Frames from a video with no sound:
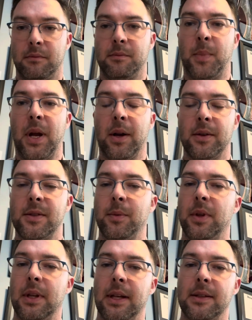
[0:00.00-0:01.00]

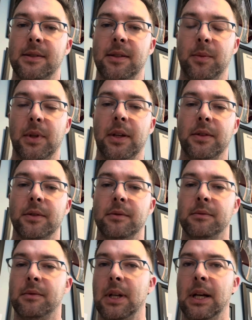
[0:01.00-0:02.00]
parasympathetic
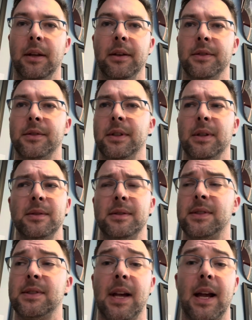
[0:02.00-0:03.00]
stimulation. There's no
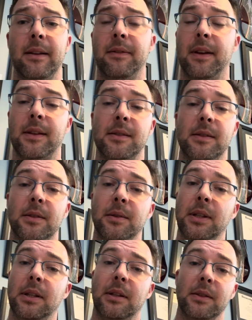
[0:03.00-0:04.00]
side effects to
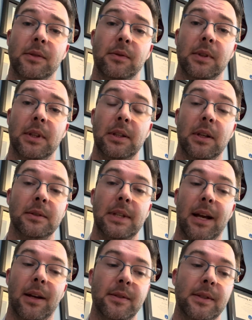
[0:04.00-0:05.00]
it. There's really no
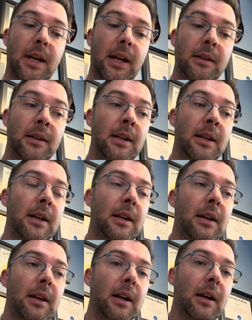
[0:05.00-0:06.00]
downside.
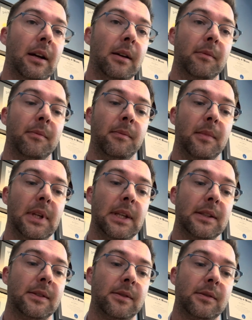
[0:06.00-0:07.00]

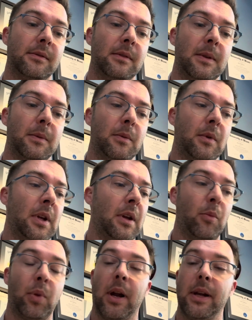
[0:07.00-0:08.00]
It's
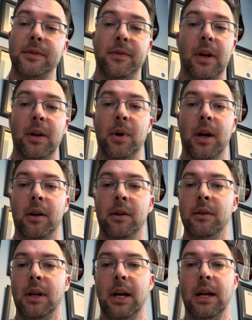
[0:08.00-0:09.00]
priced very
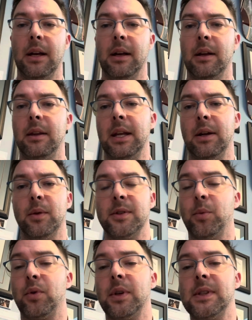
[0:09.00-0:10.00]
well. There was
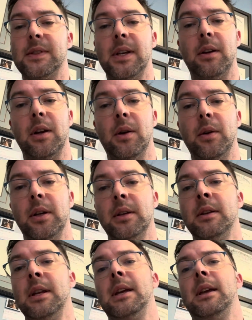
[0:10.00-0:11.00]
a pre-sale
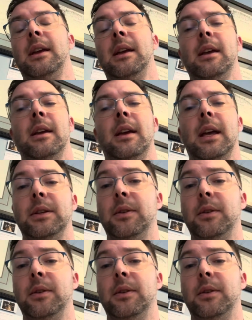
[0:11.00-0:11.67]
going, and you